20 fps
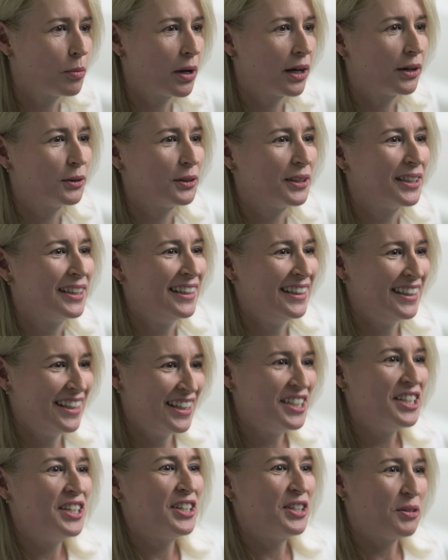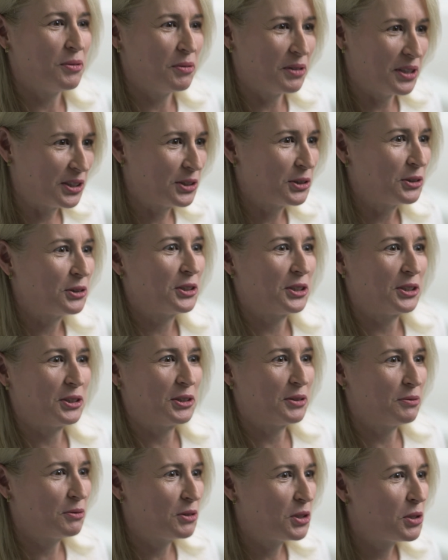about the researchers
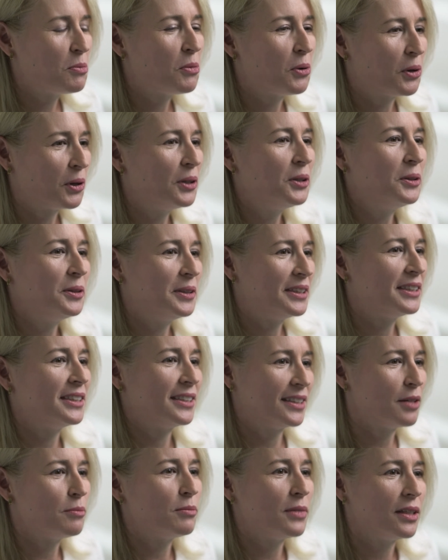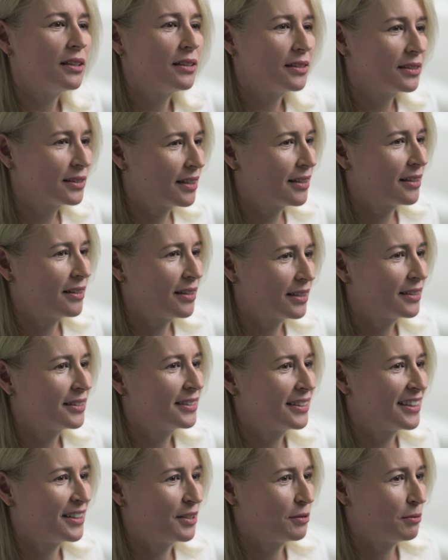of tomorrow, and it's at meetings like this
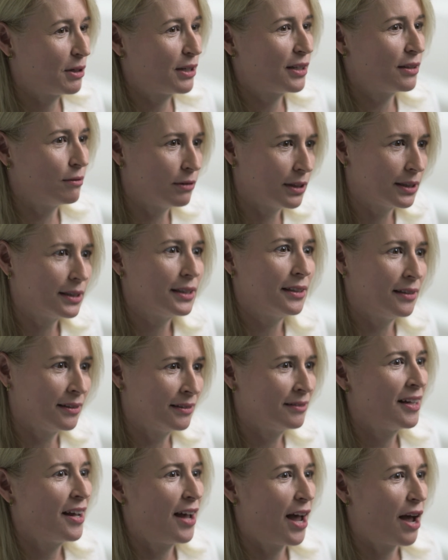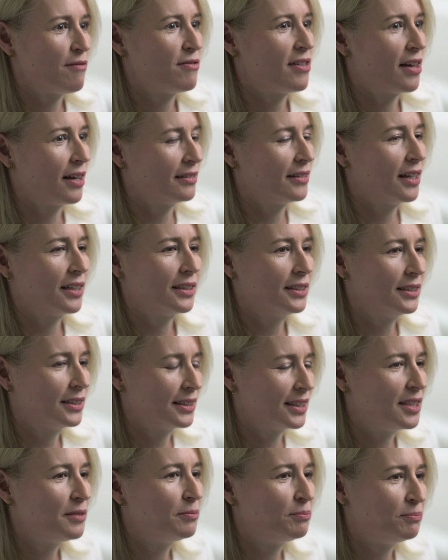that we can really have that
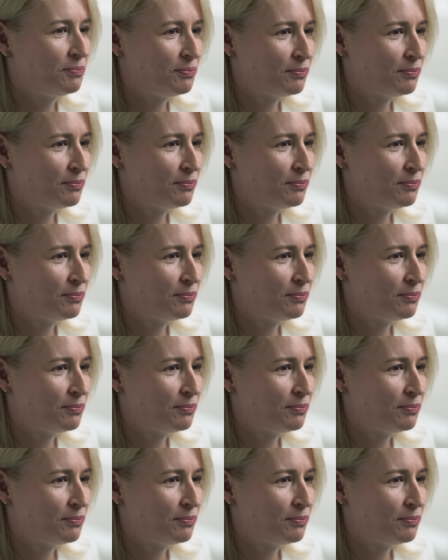legacy.